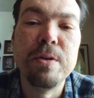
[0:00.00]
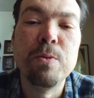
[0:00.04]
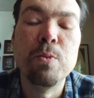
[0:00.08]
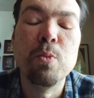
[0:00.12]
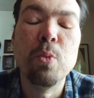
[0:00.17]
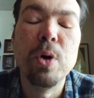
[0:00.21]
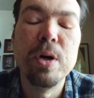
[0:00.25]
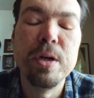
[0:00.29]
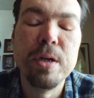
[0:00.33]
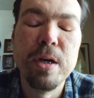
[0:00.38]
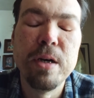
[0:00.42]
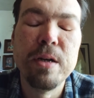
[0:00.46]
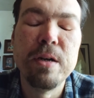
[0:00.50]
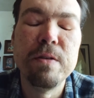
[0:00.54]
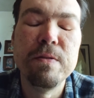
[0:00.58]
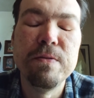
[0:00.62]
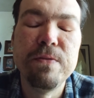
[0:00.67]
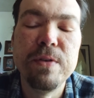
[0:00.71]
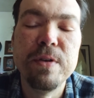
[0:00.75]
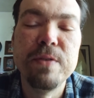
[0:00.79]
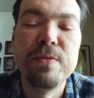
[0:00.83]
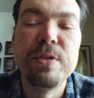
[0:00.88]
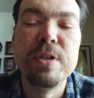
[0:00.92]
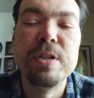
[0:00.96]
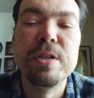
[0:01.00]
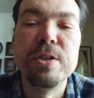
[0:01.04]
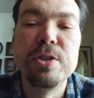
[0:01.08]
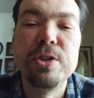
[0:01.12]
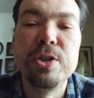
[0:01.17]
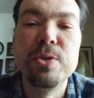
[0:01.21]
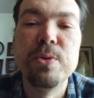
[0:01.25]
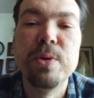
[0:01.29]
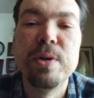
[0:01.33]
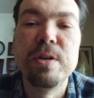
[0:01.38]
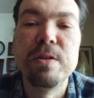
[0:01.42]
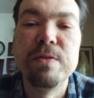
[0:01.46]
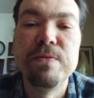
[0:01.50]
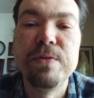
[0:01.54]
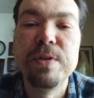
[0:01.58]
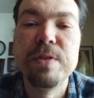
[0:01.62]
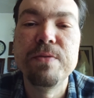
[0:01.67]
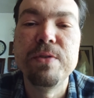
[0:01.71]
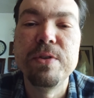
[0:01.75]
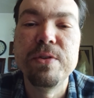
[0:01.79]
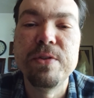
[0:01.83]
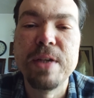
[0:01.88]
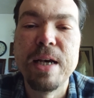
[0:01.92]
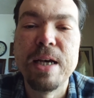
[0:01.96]
150 to
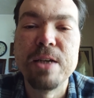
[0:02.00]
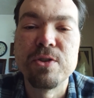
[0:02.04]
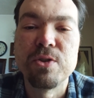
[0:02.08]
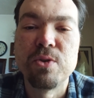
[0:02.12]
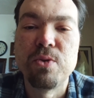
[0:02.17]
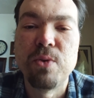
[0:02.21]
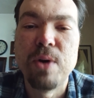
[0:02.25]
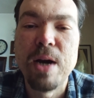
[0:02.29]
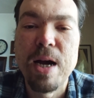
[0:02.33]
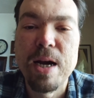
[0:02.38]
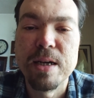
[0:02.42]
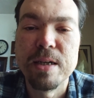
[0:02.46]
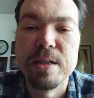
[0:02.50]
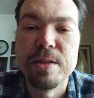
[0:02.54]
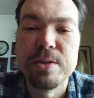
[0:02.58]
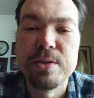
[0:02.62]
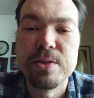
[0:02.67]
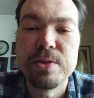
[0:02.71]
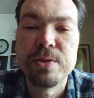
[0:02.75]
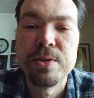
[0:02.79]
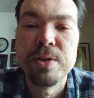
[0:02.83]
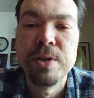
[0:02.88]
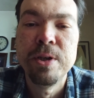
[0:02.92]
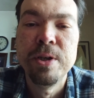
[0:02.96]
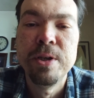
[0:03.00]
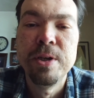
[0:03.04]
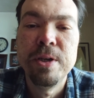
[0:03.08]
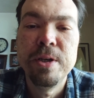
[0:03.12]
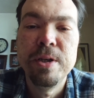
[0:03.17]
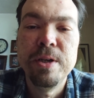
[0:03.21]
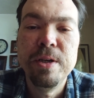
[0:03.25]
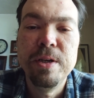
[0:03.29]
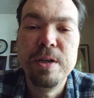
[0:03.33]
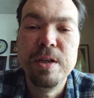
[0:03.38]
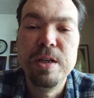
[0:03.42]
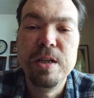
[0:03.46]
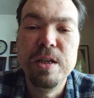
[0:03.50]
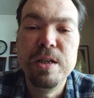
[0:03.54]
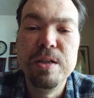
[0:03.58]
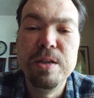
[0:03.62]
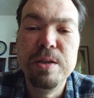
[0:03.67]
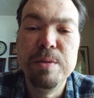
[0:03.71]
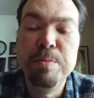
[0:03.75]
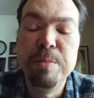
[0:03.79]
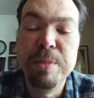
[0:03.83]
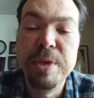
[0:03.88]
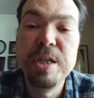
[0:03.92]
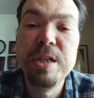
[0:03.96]
250,000 rockets,
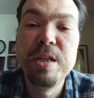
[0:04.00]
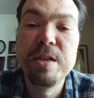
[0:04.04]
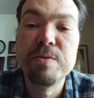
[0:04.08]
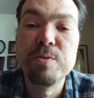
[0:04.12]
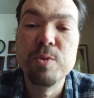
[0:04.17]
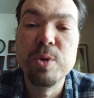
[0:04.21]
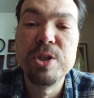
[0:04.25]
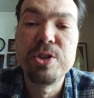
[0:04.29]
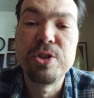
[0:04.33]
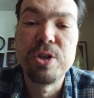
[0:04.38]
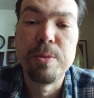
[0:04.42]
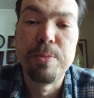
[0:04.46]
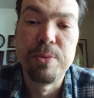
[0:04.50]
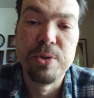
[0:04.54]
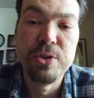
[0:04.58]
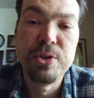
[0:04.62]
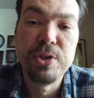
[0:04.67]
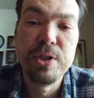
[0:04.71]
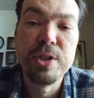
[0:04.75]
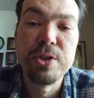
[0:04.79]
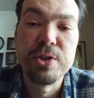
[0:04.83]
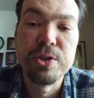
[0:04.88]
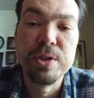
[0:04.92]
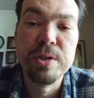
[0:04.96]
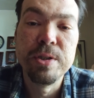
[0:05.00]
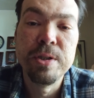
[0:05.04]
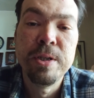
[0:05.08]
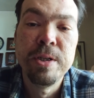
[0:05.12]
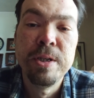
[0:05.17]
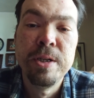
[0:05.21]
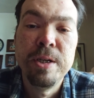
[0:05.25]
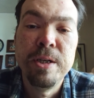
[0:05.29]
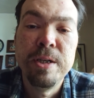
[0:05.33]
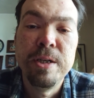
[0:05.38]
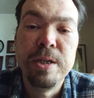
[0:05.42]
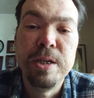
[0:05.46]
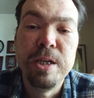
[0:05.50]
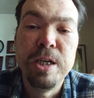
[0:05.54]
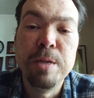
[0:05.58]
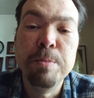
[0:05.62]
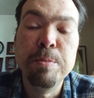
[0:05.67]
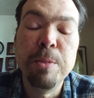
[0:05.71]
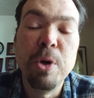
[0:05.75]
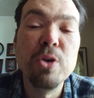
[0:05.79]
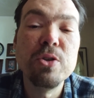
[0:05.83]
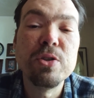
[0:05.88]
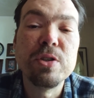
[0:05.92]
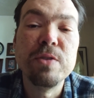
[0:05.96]
many of which are precision, and
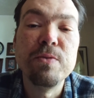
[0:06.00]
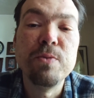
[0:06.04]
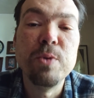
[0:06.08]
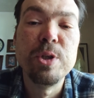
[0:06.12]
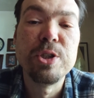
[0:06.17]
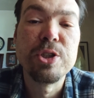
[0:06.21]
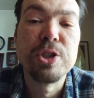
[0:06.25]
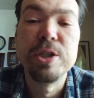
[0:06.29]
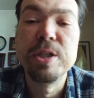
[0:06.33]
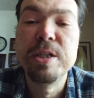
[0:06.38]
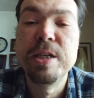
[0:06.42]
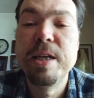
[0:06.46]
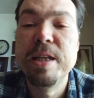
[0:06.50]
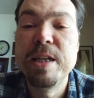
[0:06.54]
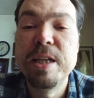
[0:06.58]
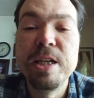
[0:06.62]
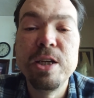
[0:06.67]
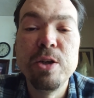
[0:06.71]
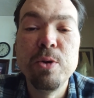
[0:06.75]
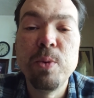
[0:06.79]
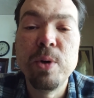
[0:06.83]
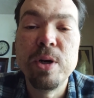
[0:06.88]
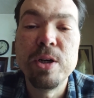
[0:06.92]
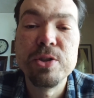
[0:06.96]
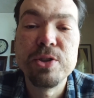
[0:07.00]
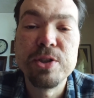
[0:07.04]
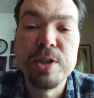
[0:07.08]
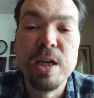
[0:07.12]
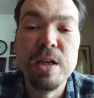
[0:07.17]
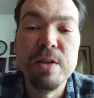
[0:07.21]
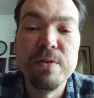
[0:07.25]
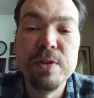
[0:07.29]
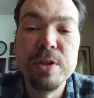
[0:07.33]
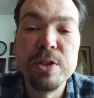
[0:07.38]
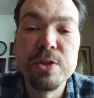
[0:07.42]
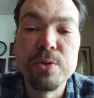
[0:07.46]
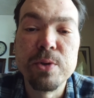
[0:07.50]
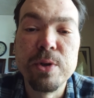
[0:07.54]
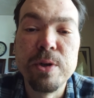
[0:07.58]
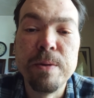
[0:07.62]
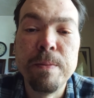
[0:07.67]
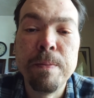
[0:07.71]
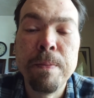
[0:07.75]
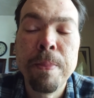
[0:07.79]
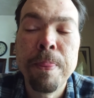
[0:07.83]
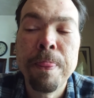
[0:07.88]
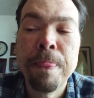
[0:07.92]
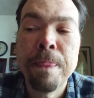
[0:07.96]
most of which can hit anywhere inside of Israel.